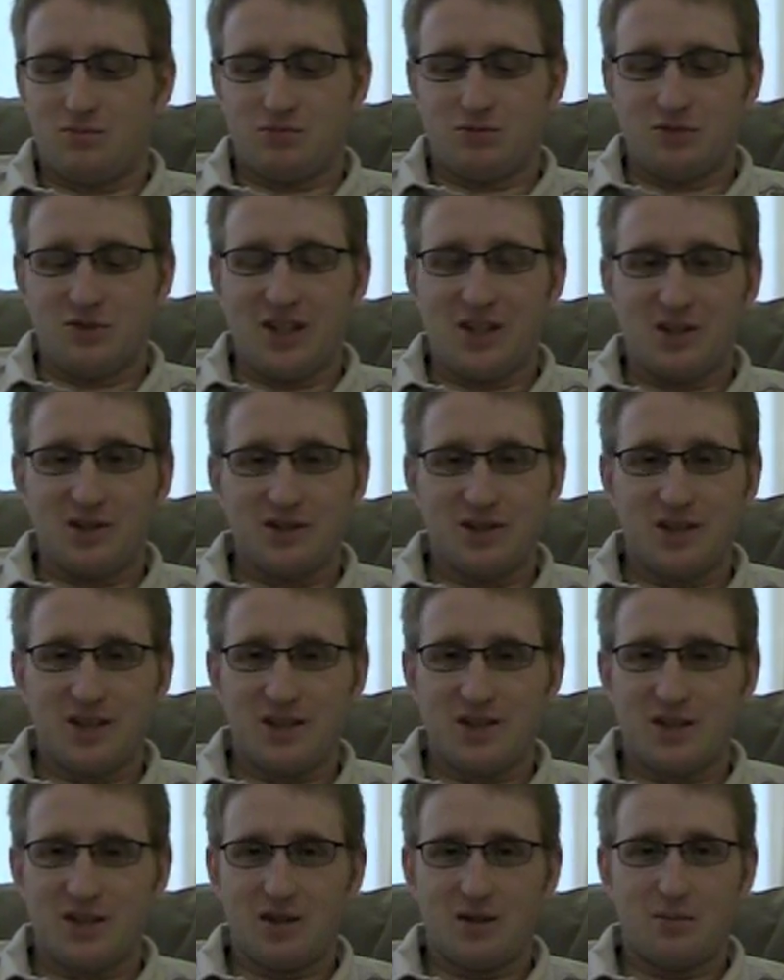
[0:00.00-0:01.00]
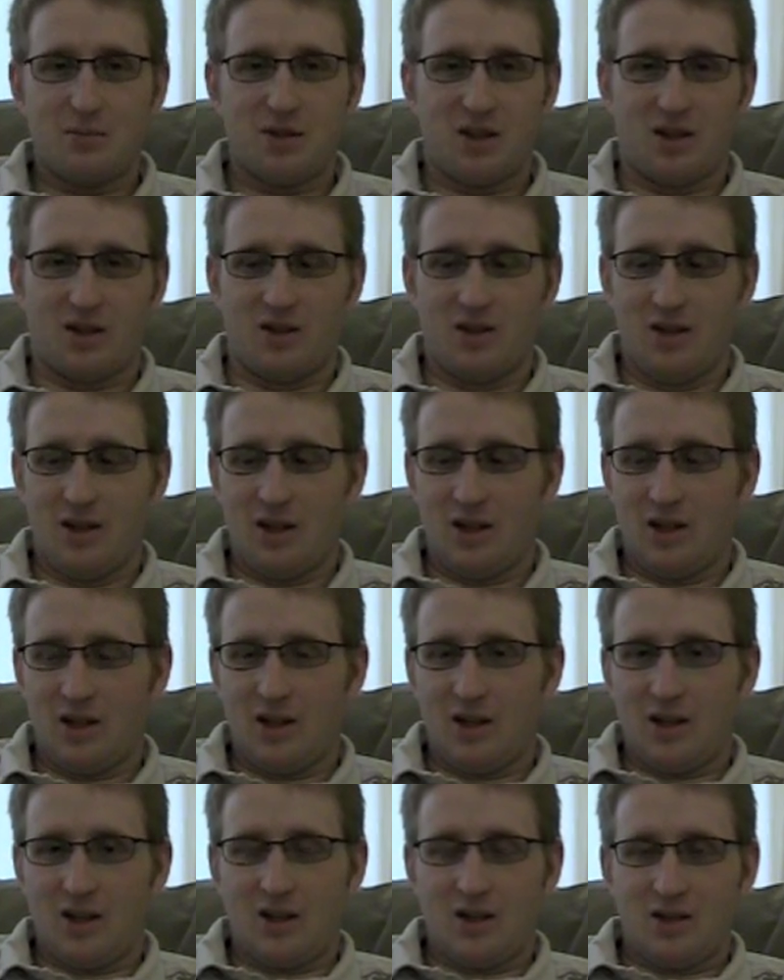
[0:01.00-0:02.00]
legal system and
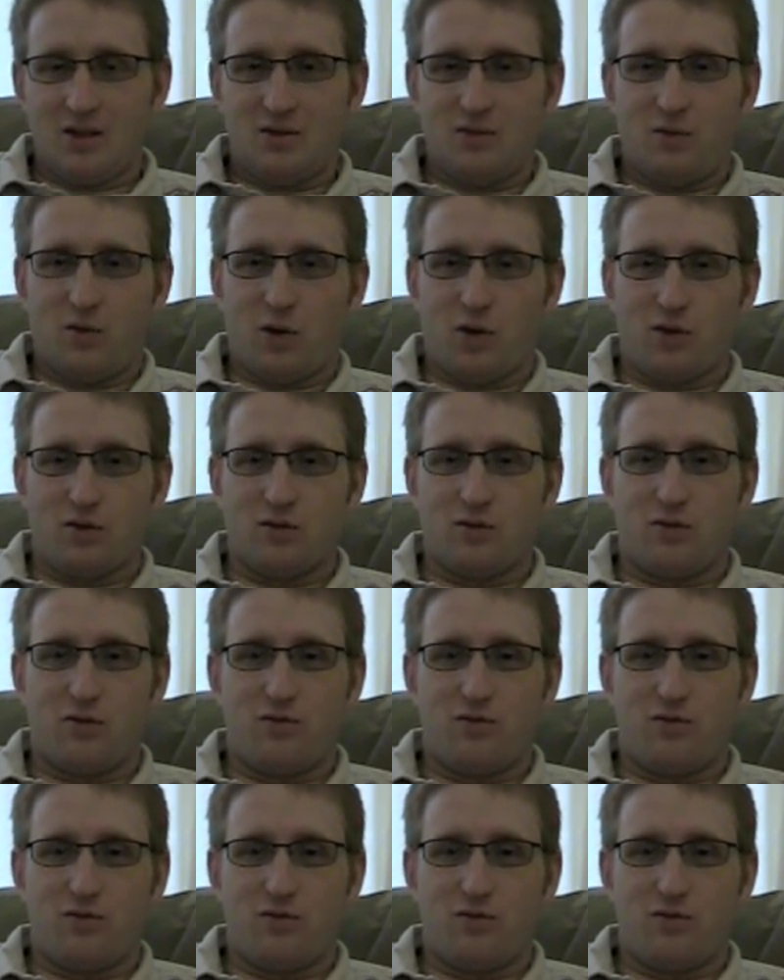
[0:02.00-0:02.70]
for